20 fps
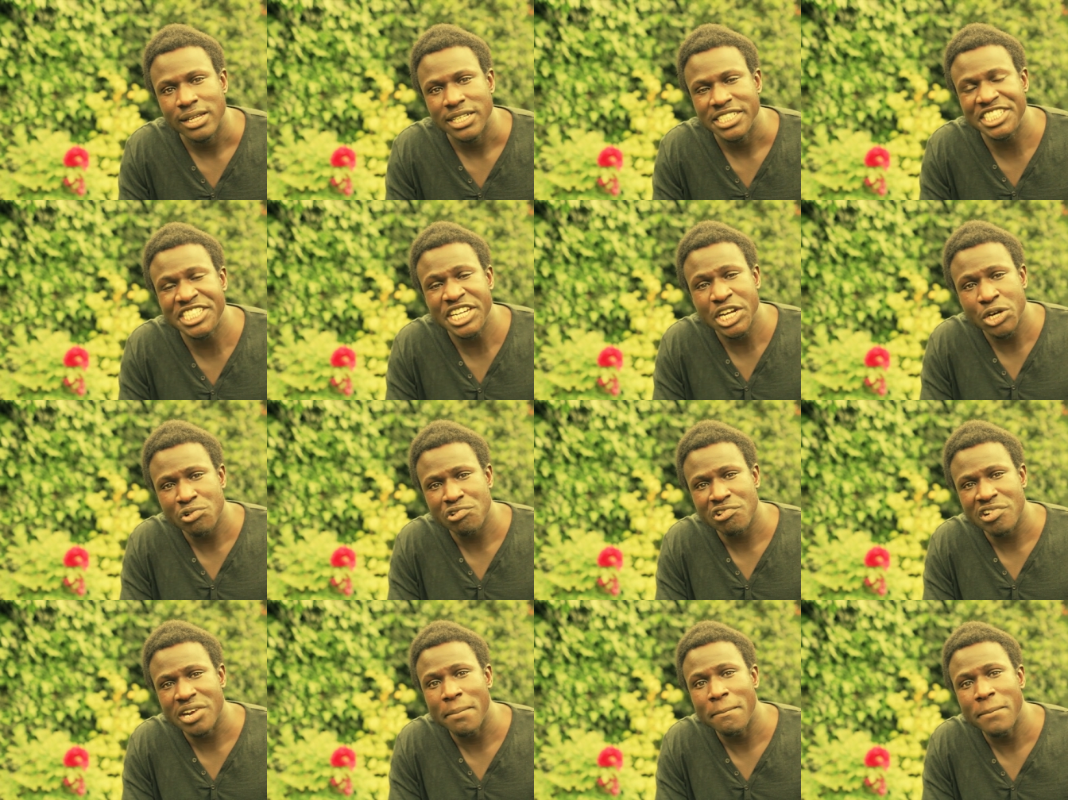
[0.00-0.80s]

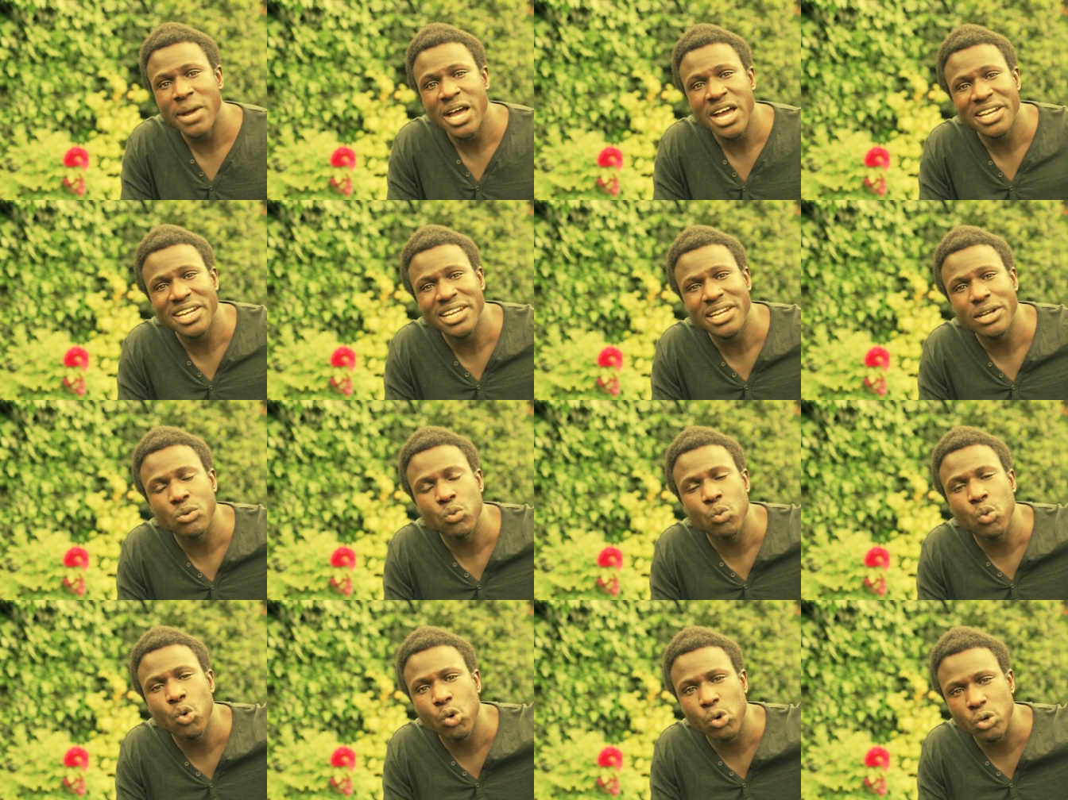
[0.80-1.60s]
Children are murdered
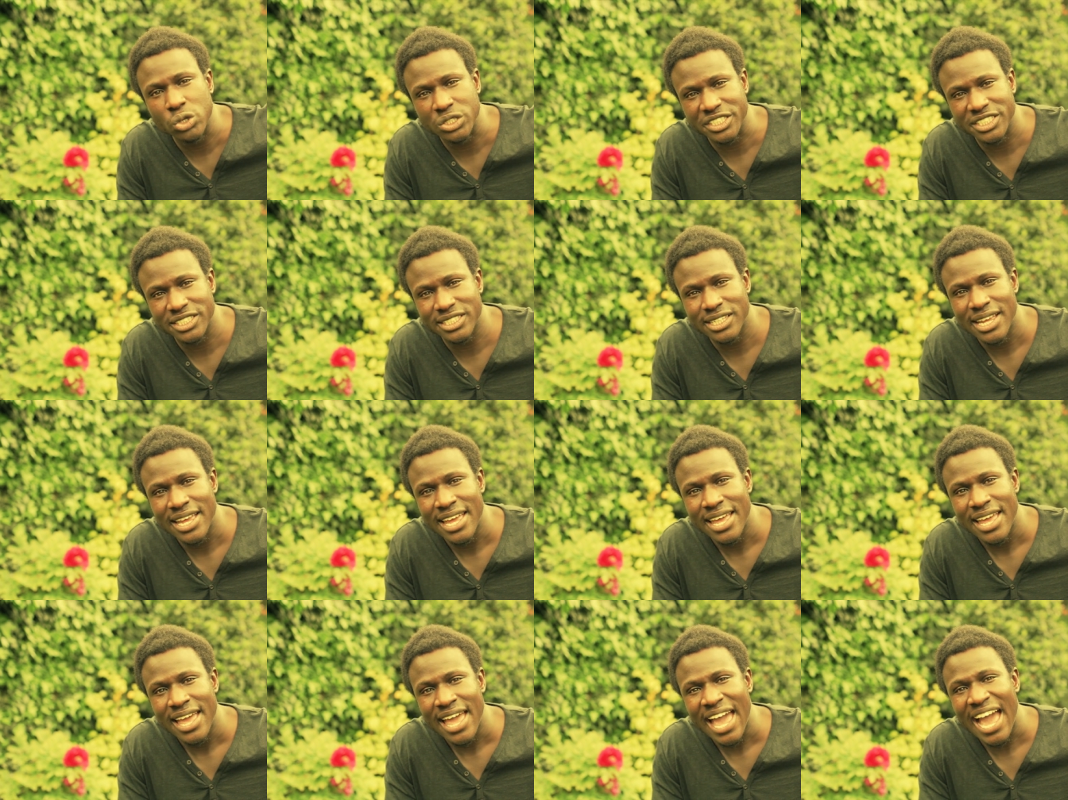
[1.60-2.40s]
in wars,
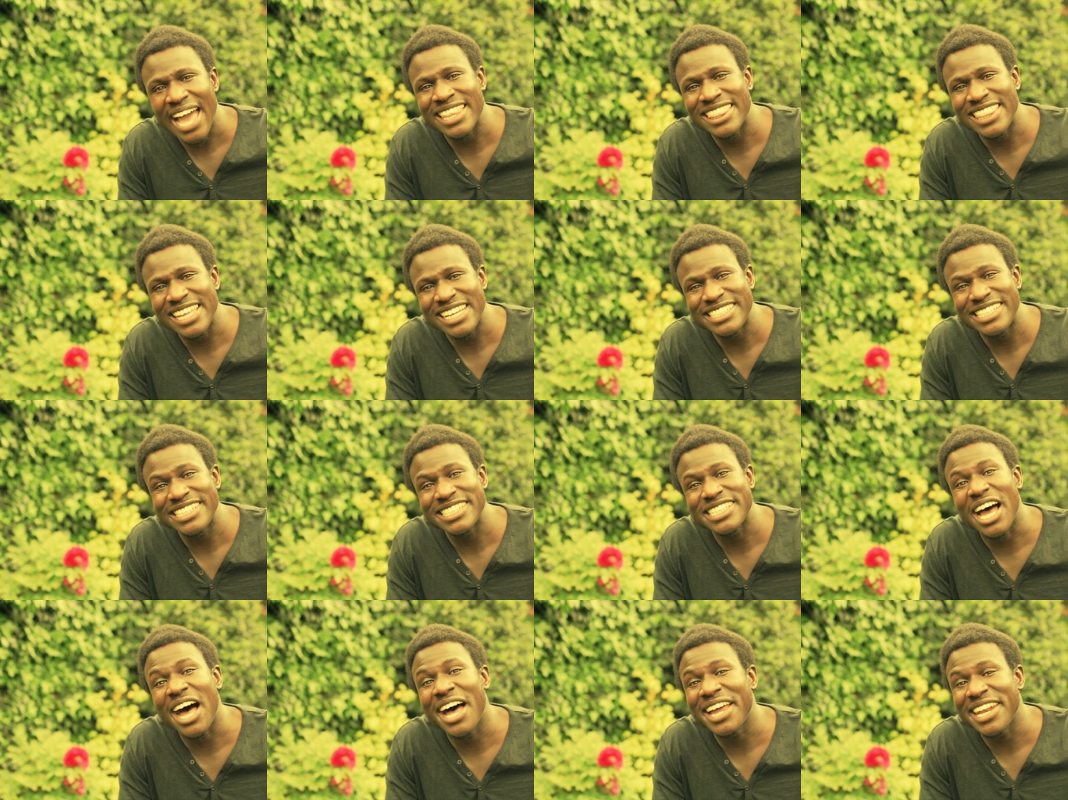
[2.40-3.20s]
and this
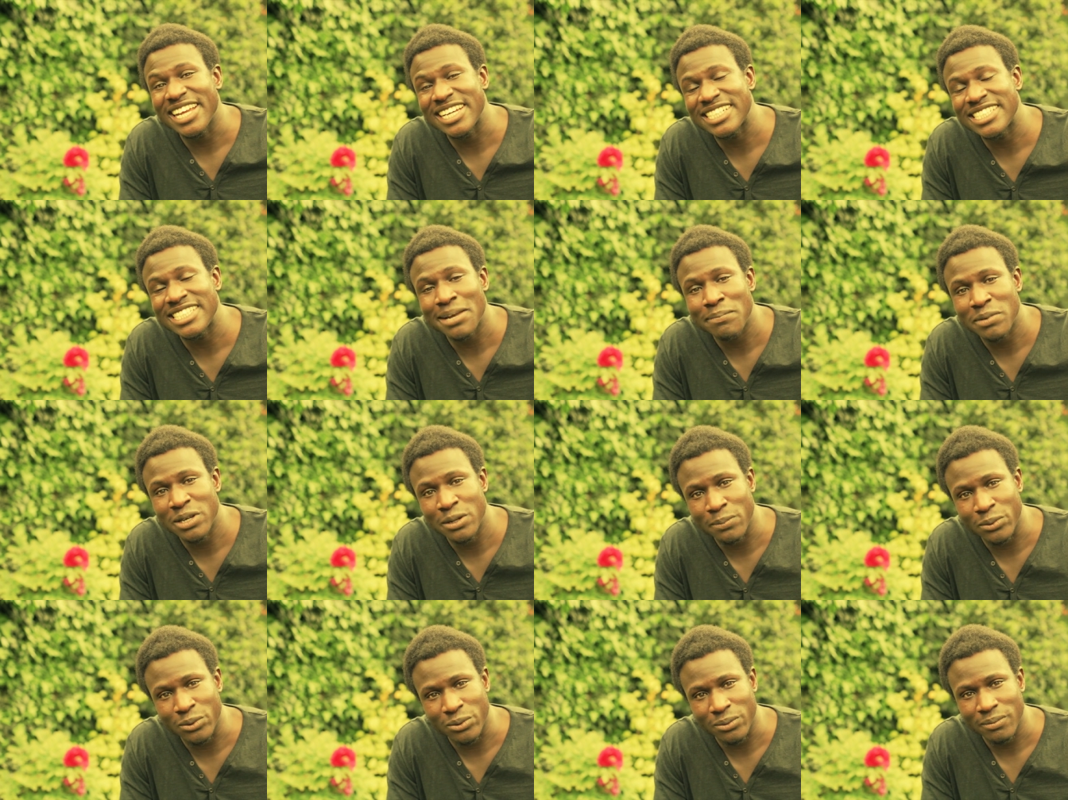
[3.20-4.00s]
is
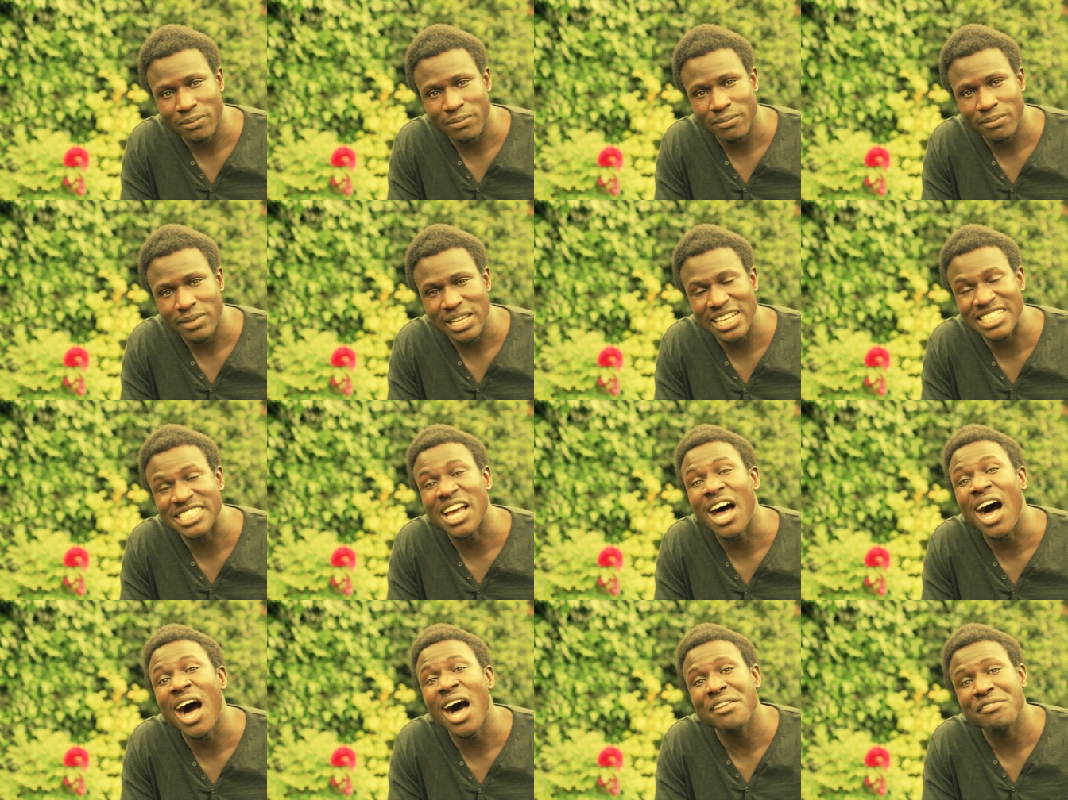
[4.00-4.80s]
unacceptable. It's
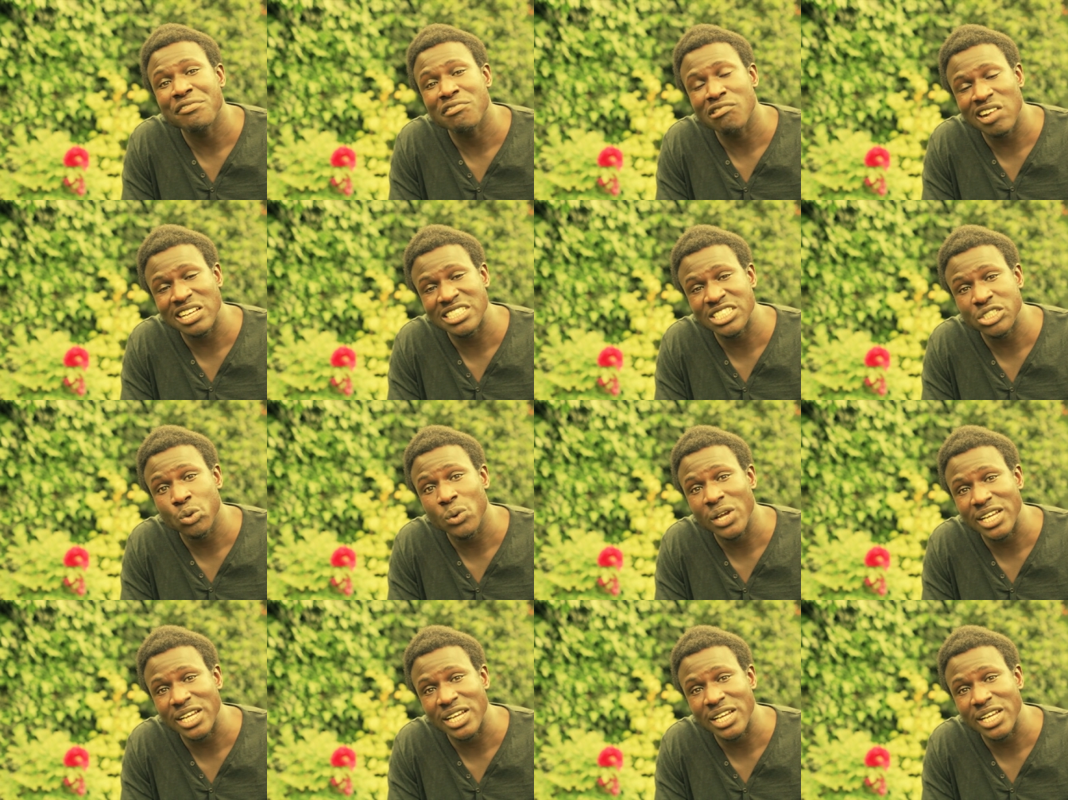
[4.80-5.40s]
hard for us to